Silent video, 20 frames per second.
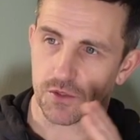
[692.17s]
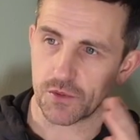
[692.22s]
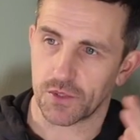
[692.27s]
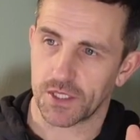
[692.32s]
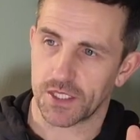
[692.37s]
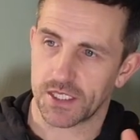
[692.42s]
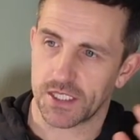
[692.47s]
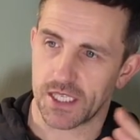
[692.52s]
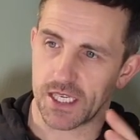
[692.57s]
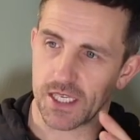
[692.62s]
going
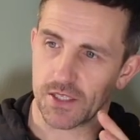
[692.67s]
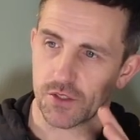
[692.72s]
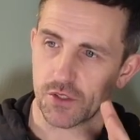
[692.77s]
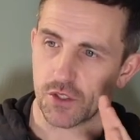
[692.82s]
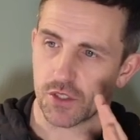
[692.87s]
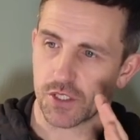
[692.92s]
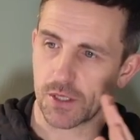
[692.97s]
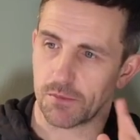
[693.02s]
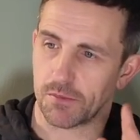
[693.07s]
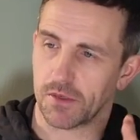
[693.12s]
to set
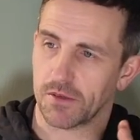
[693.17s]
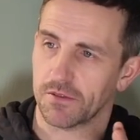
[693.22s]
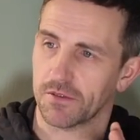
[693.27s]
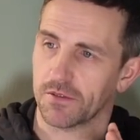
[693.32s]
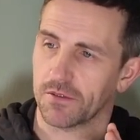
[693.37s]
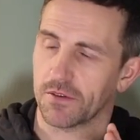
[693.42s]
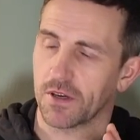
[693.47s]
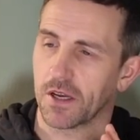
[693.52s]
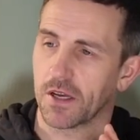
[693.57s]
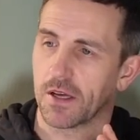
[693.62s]
just
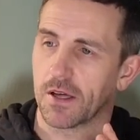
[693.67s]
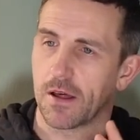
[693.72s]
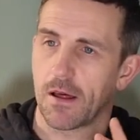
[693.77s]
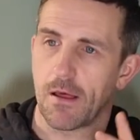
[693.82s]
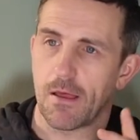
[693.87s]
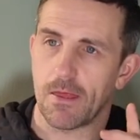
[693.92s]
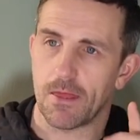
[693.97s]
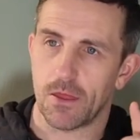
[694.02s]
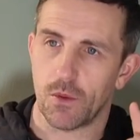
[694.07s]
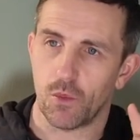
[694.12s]
above
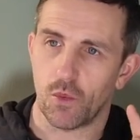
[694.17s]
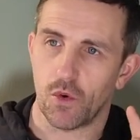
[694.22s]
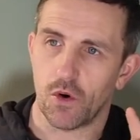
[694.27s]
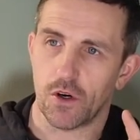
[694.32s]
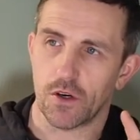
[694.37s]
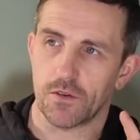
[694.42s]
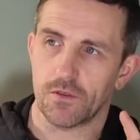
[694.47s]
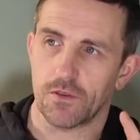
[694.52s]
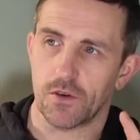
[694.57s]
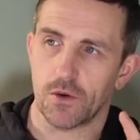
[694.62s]
the
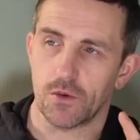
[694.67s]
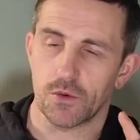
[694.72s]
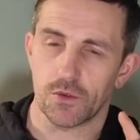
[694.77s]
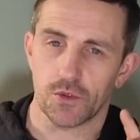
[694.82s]
waterfall.